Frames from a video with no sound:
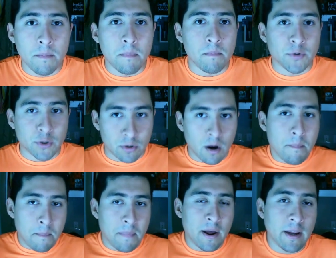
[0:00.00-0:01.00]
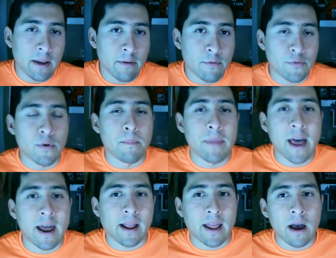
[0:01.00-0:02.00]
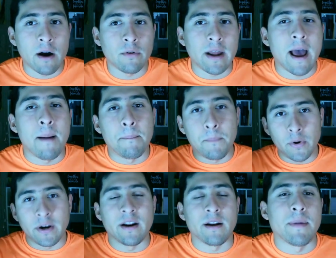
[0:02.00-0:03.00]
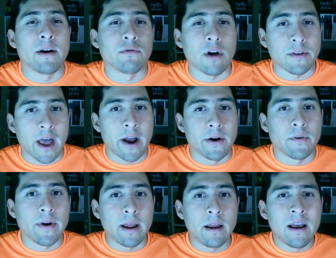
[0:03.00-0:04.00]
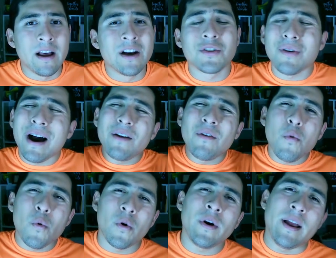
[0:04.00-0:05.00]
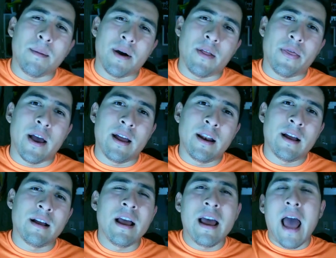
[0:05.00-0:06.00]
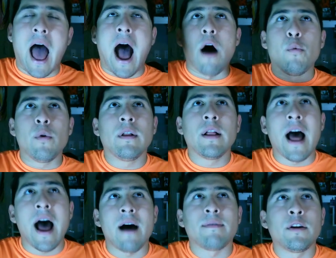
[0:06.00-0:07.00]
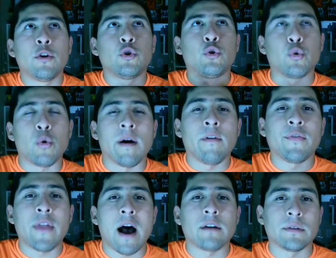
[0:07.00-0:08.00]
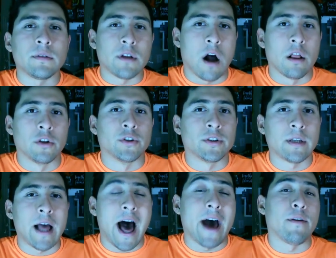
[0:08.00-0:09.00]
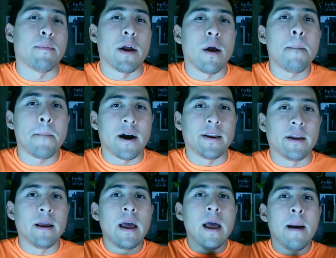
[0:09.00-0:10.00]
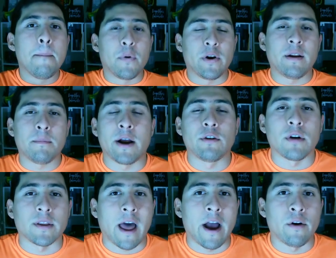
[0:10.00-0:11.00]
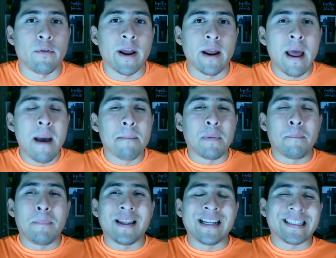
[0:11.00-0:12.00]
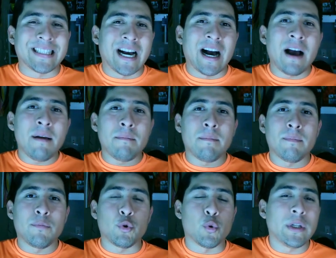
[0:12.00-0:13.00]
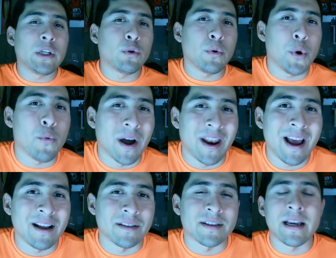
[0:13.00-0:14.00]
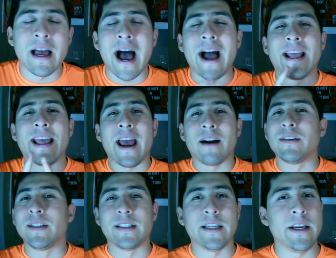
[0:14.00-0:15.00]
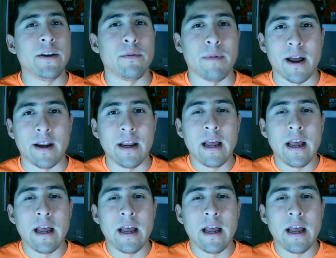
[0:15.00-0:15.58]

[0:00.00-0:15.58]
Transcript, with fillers: some money from that account and put it in my Roth IRA. So I don't worry about that. I will have $12,000 out of my own money put in my Roth IRA. But by the time 2021 ends, I guarantee you, buddy,